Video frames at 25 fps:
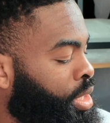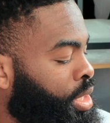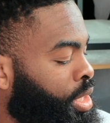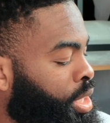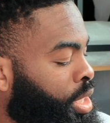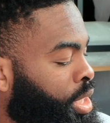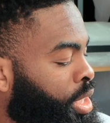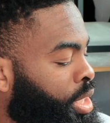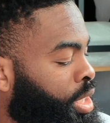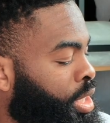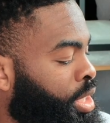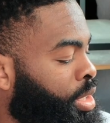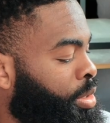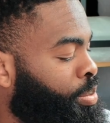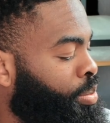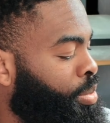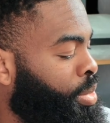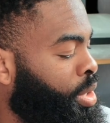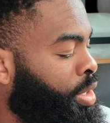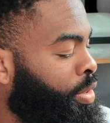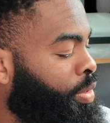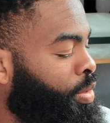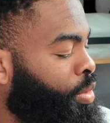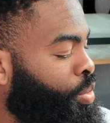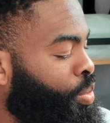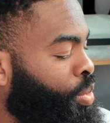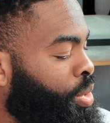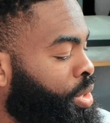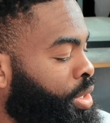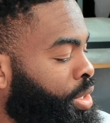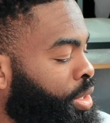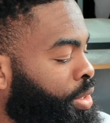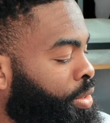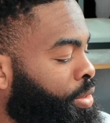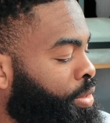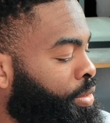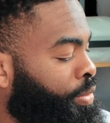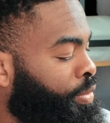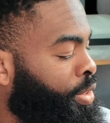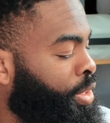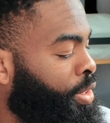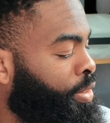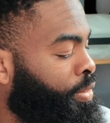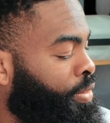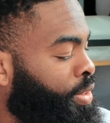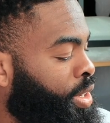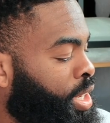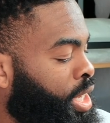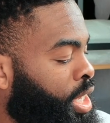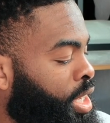Again, bought it for
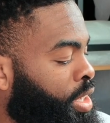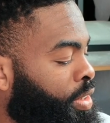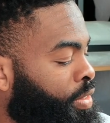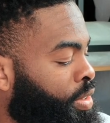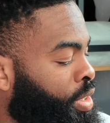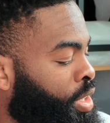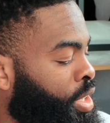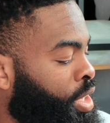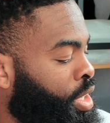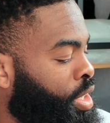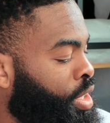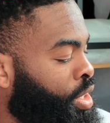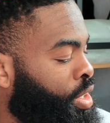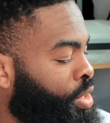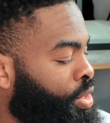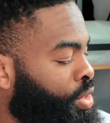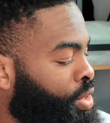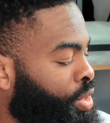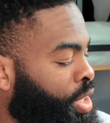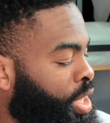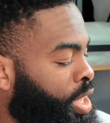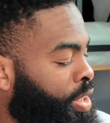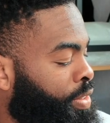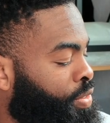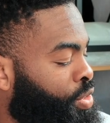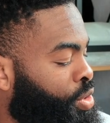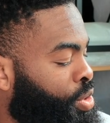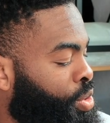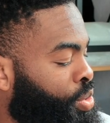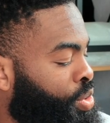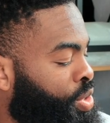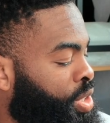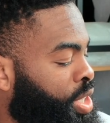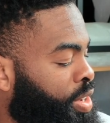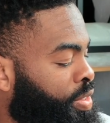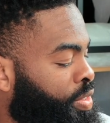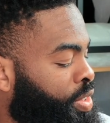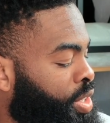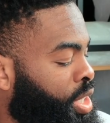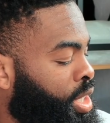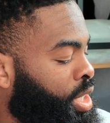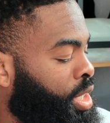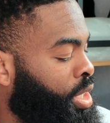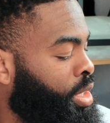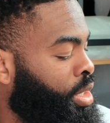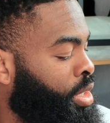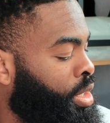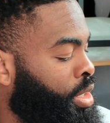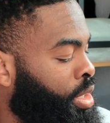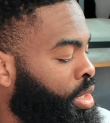155. So you have
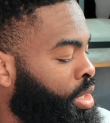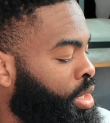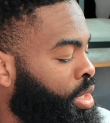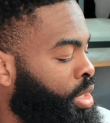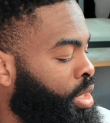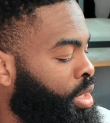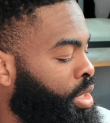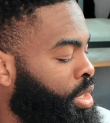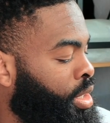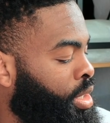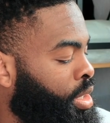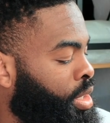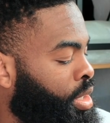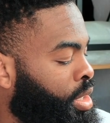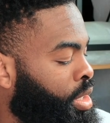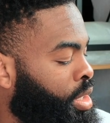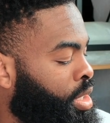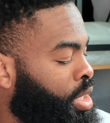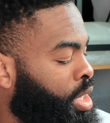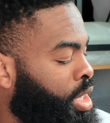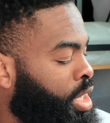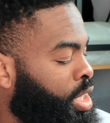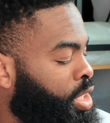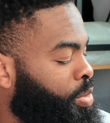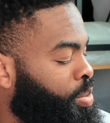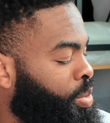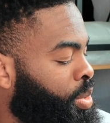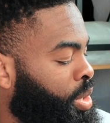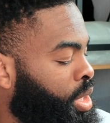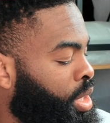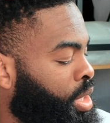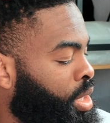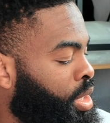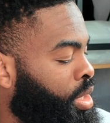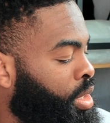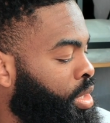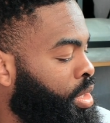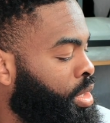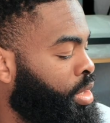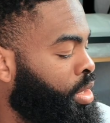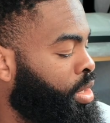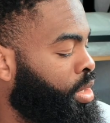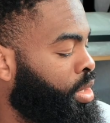270. It cost me